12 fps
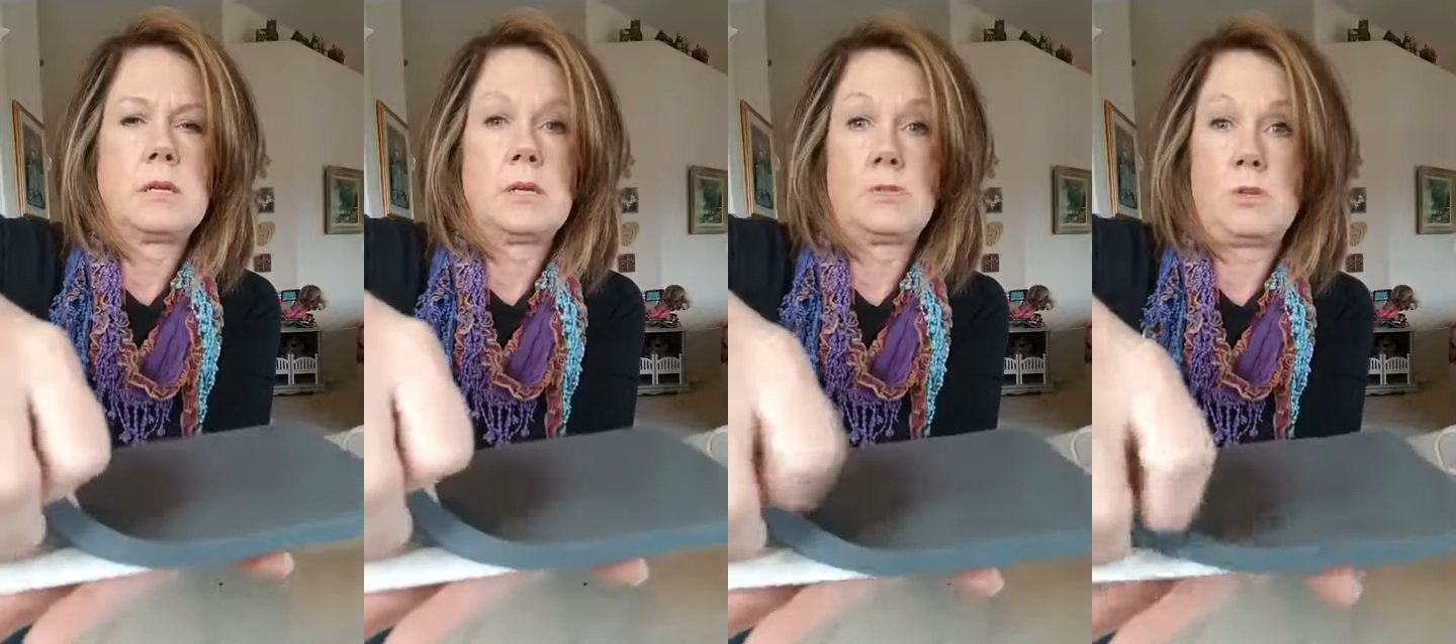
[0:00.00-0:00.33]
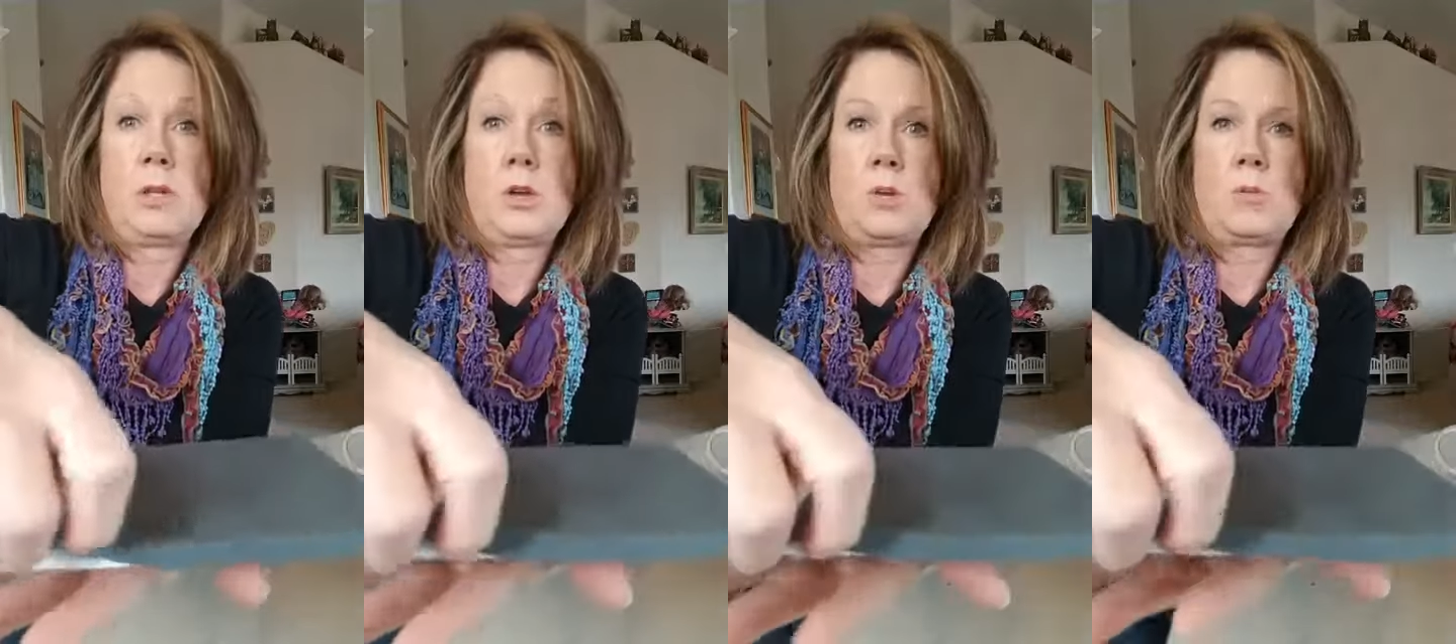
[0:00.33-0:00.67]
And
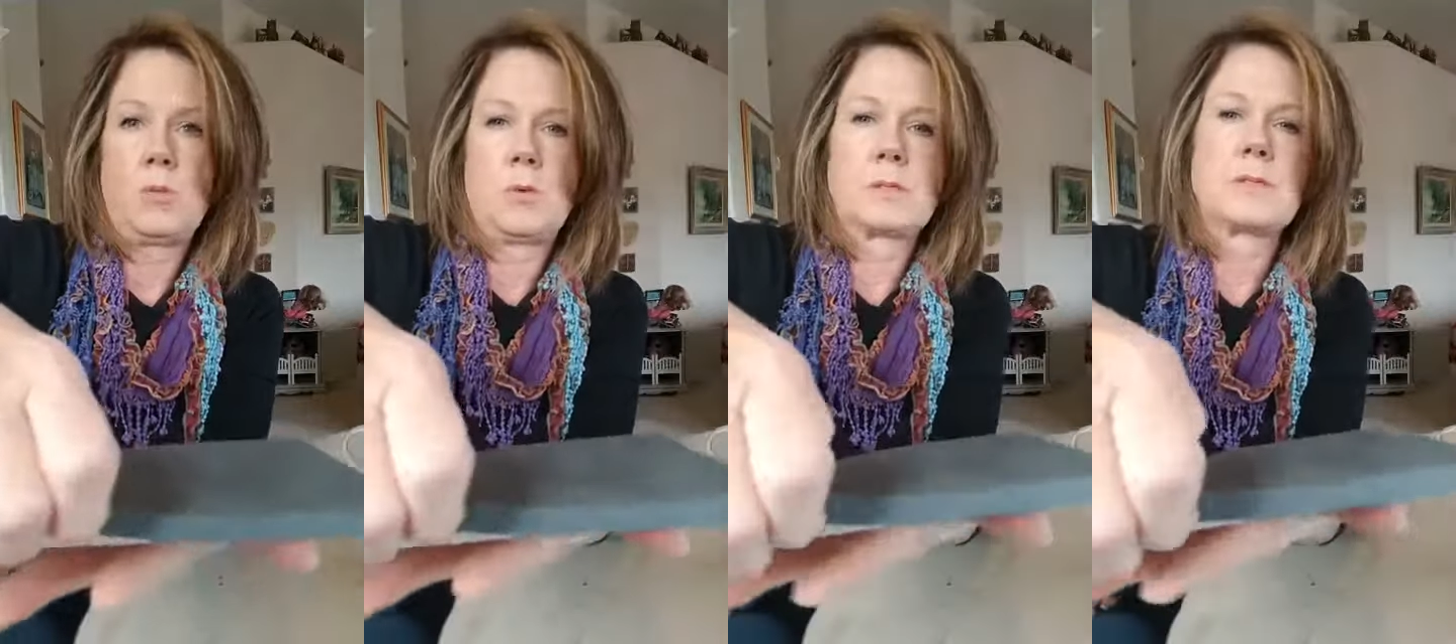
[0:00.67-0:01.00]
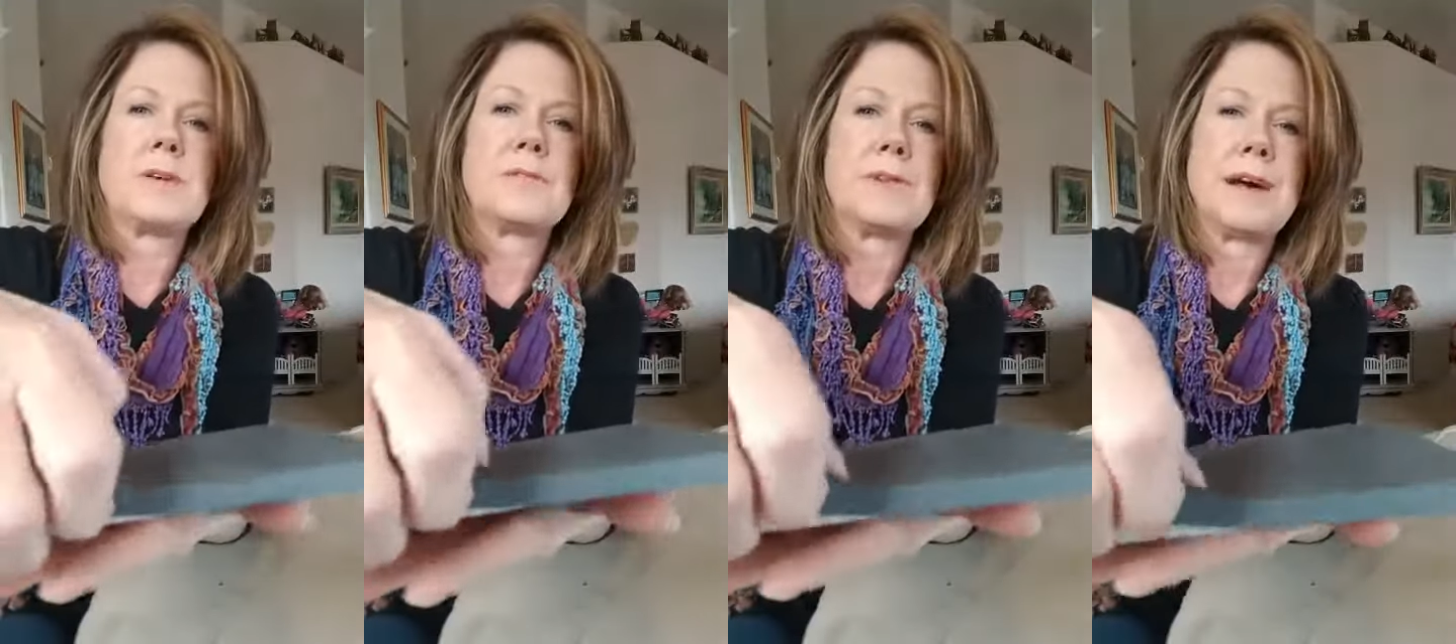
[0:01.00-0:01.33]
really hope it works
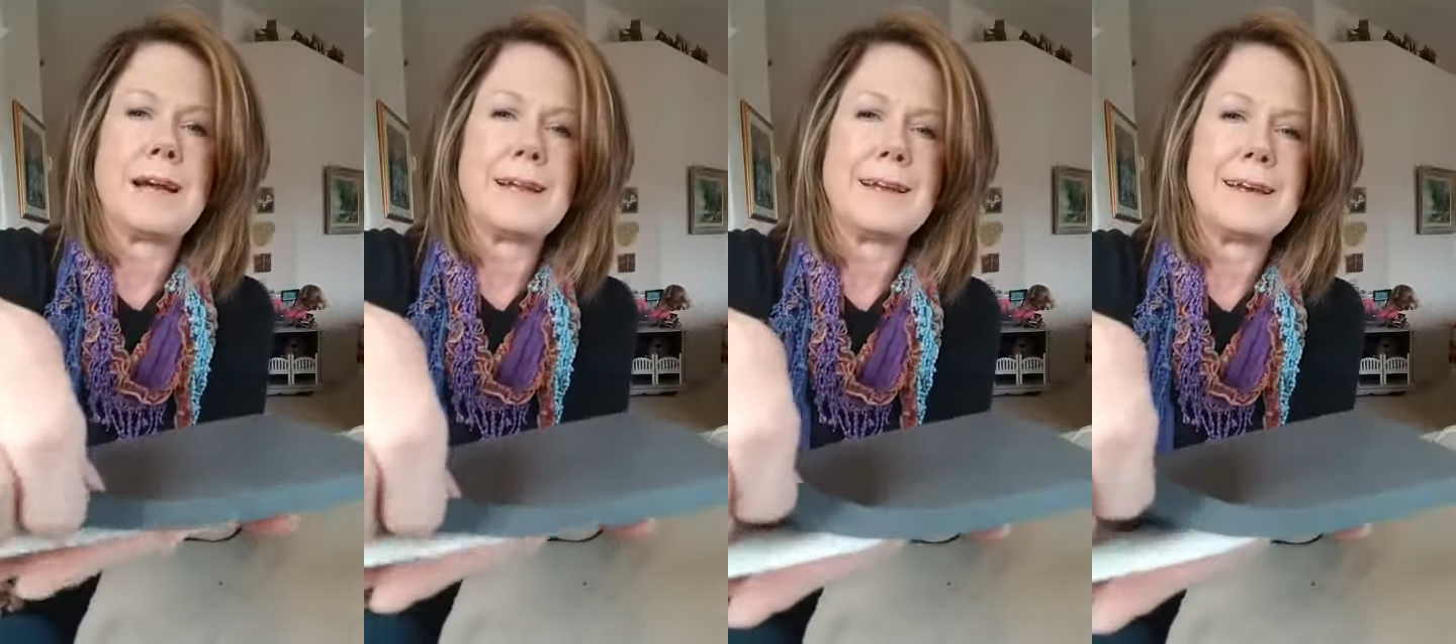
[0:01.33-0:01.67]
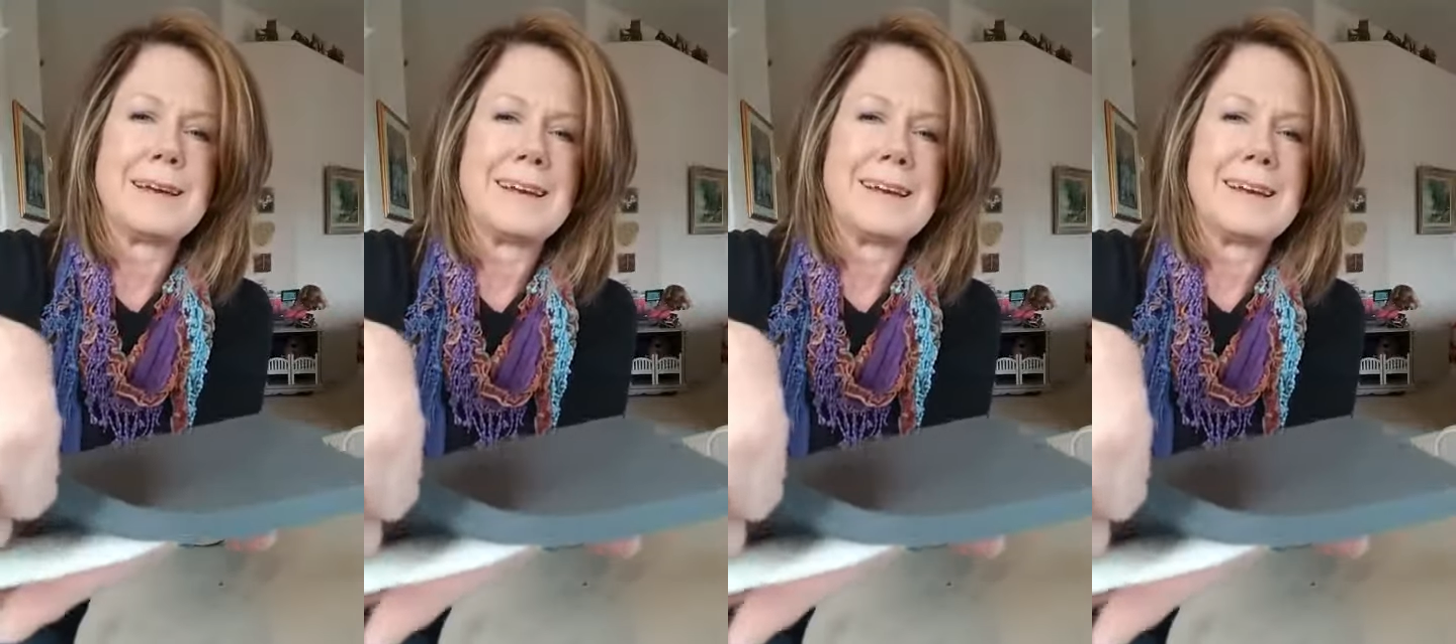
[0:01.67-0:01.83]
out fine.